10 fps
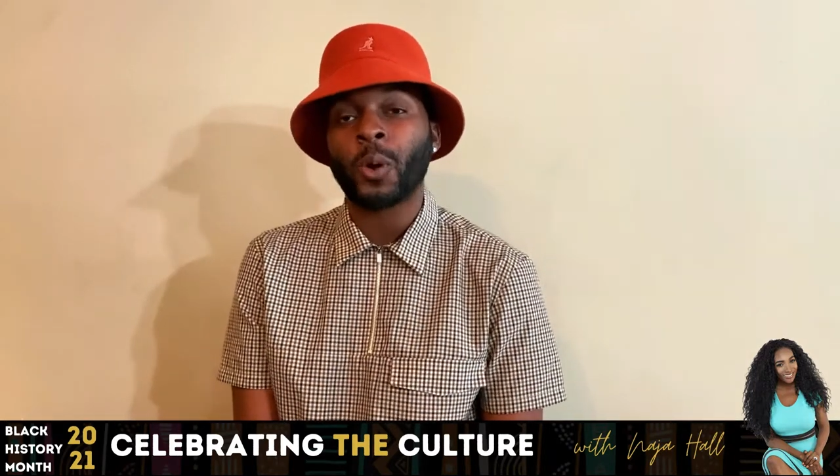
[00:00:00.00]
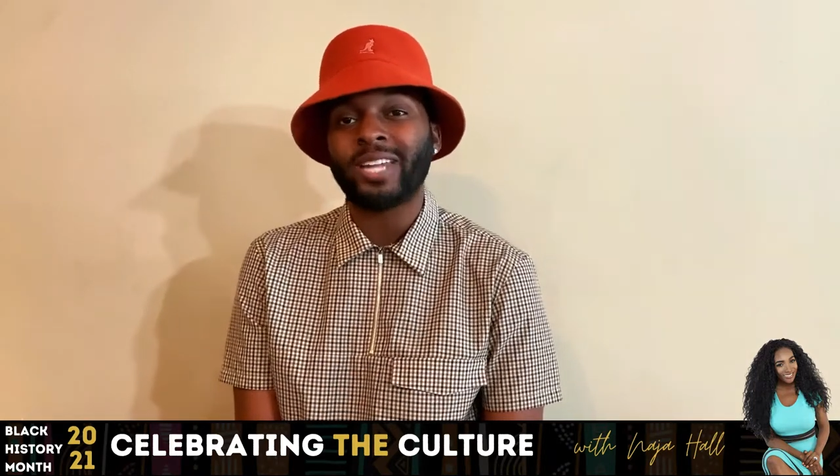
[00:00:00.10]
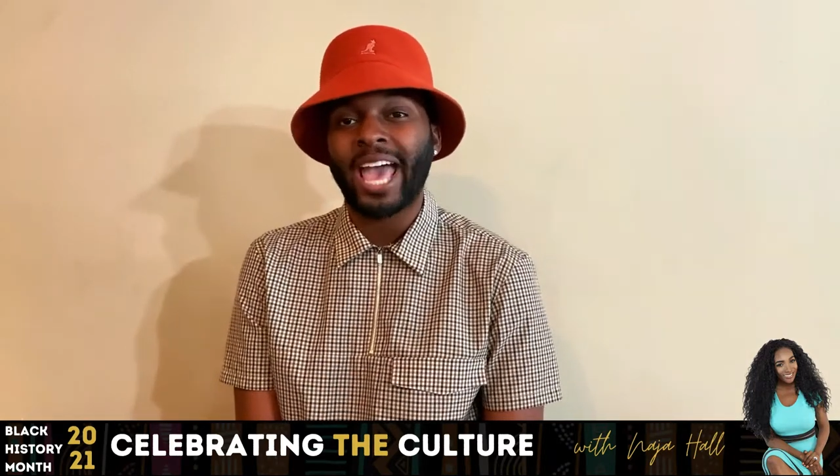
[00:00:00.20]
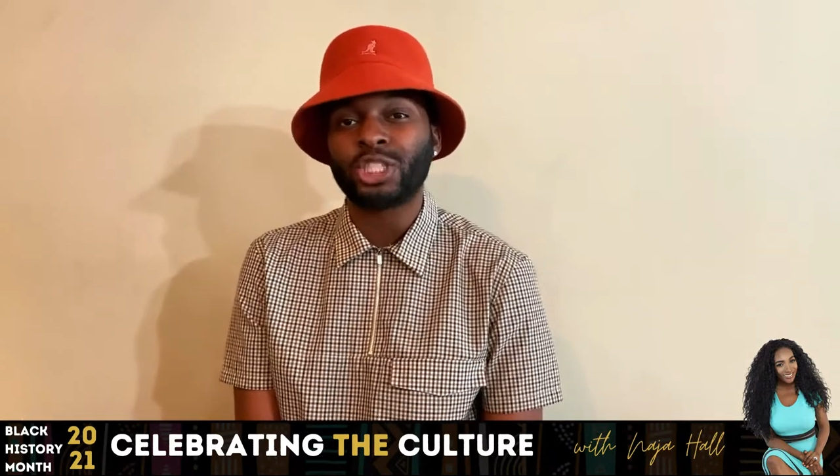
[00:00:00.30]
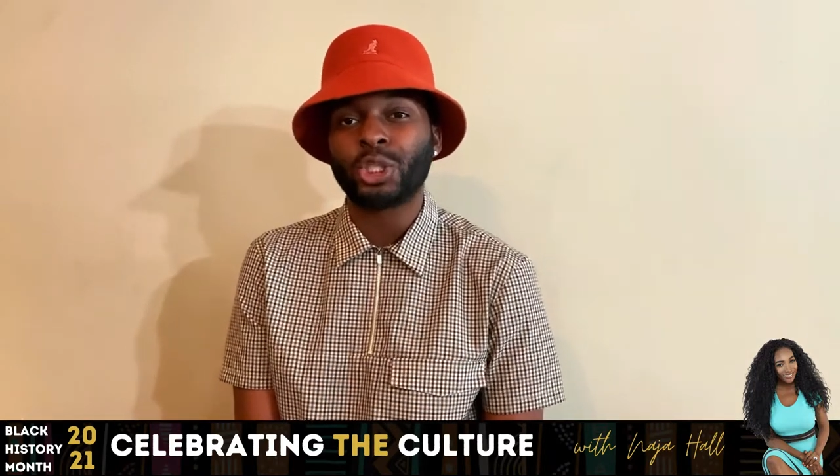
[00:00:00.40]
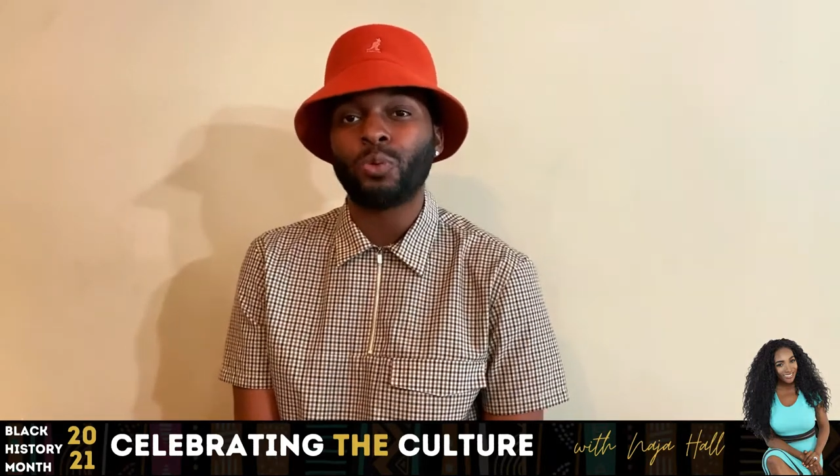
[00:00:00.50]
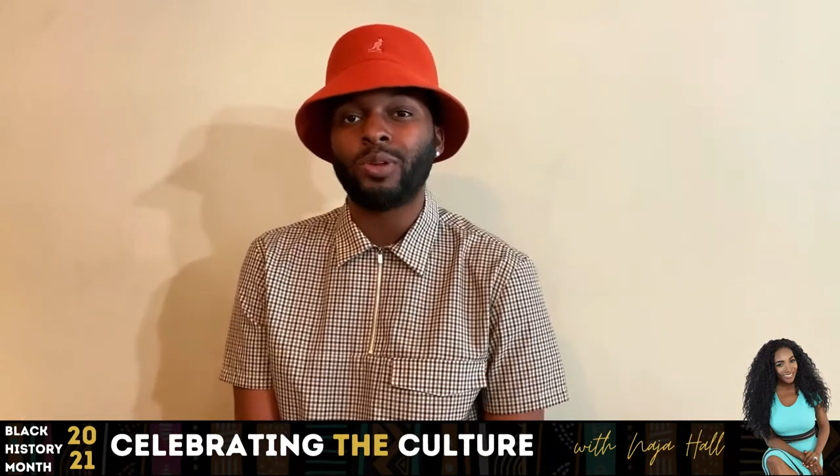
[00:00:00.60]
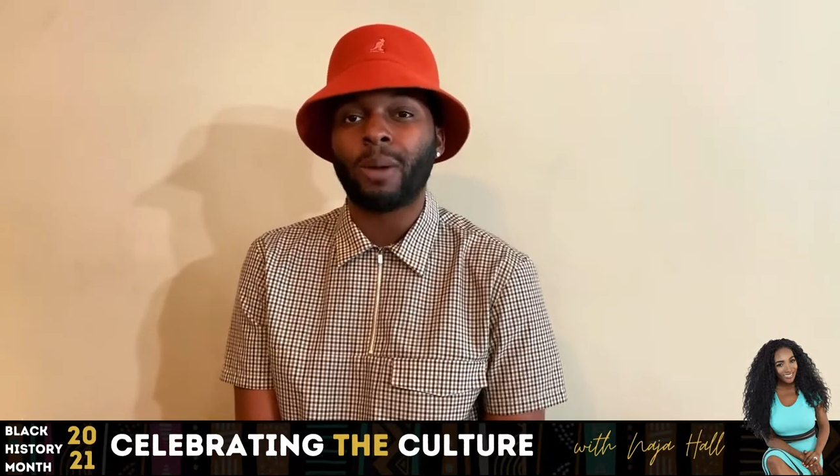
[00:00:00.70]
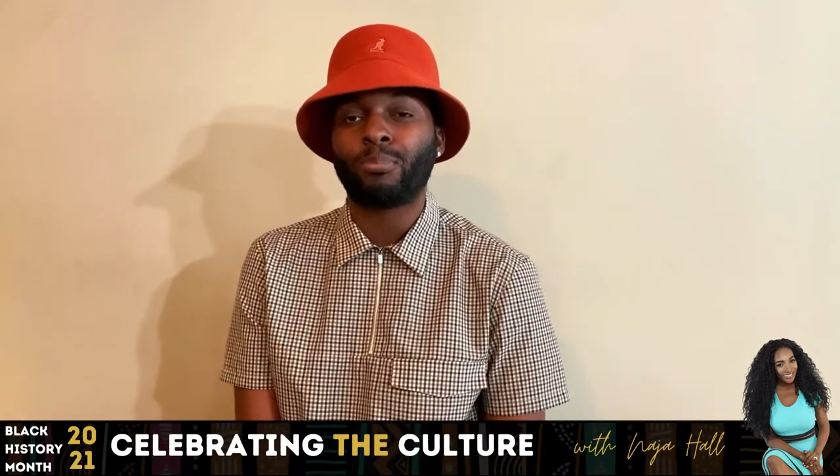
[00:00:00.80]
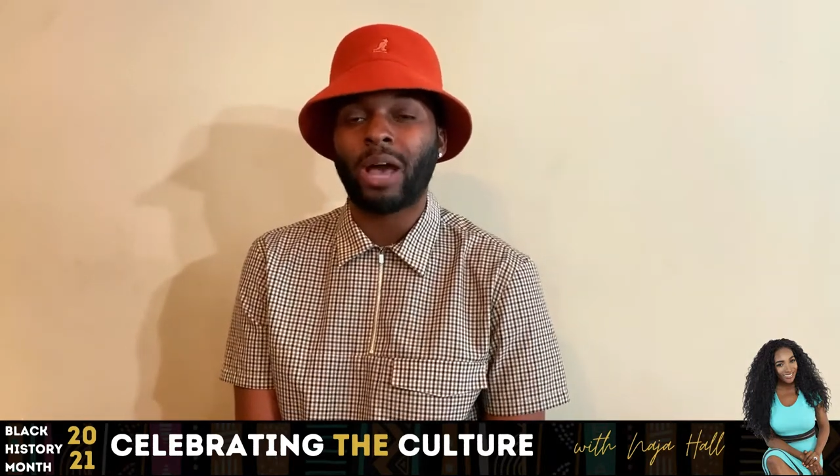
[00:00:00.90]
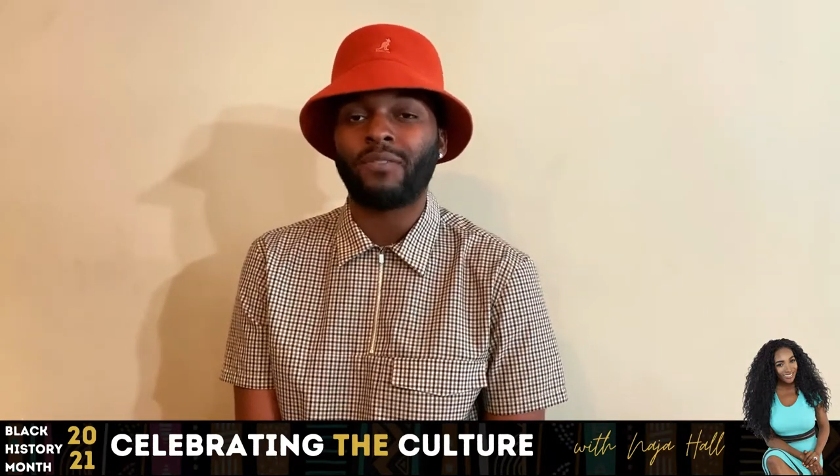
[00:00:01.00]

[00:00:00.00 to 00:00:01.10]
national nonprofit